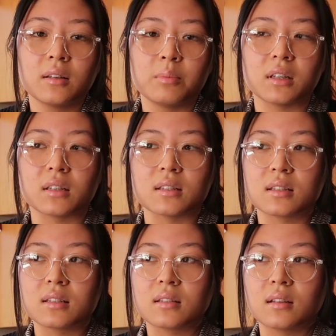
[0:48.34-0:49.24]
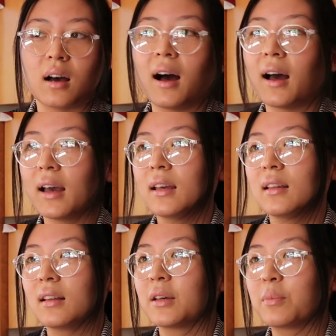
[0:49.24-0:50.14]
because
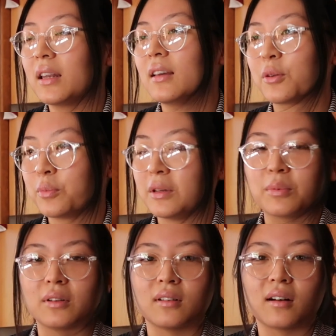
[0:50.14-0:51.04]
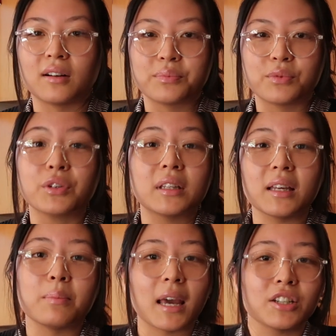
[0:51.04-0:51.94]
I, like many other people, are really
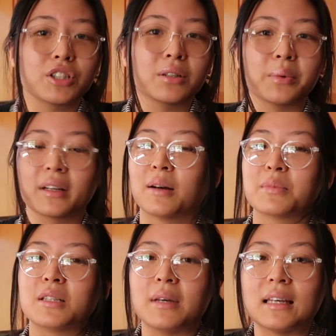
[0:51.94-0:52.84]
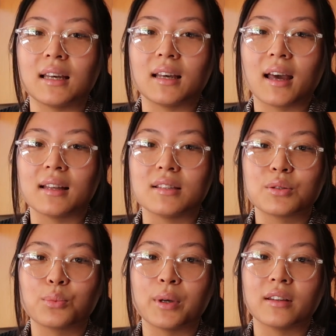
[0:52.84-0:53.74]
impatient when it comes to baking and
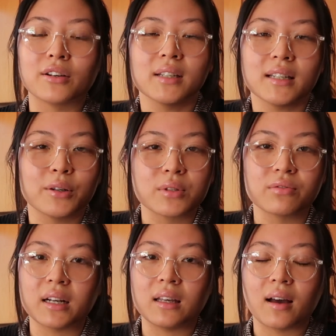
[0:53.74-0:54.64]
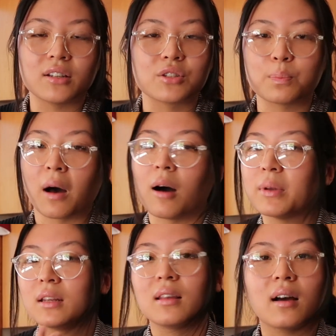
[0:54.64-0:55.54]
when the cookie dough is ready, I just pop
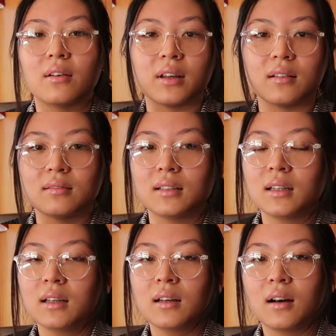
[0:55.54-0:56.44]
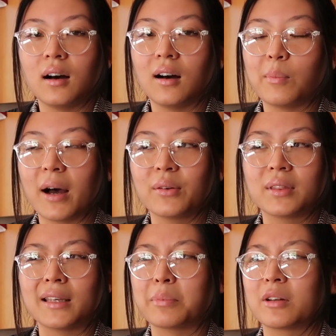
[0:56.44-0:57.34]
it in the oven. Um, I don't
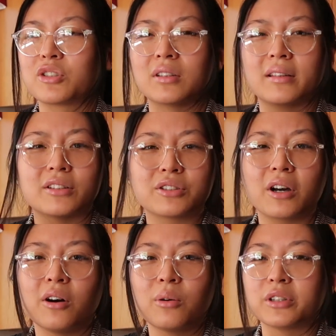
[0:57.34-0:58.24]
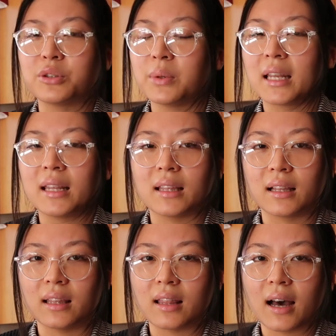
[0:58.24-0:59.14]
think about chilling the dough or doing anything
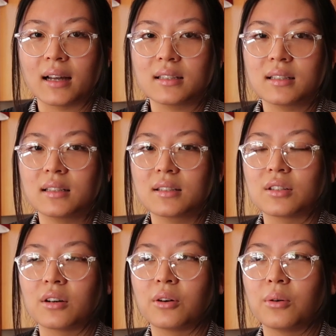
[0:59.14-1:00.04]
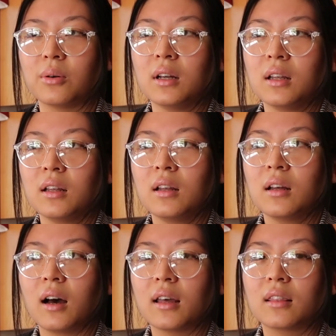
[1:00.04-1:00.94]
like that. So
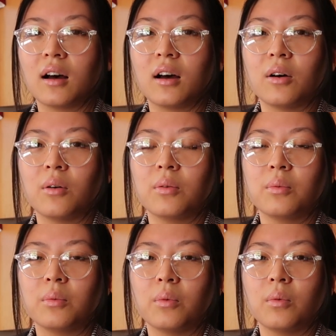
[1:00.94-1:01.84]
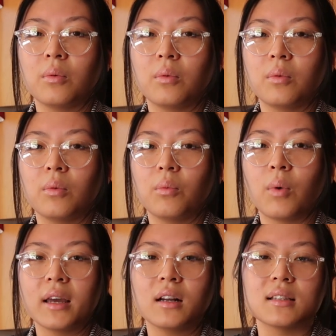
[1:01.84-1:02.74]
I thought,
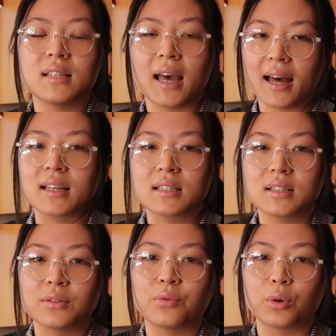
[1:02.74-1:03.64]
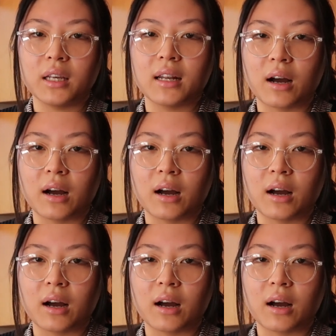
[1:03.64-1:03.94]
why not test 48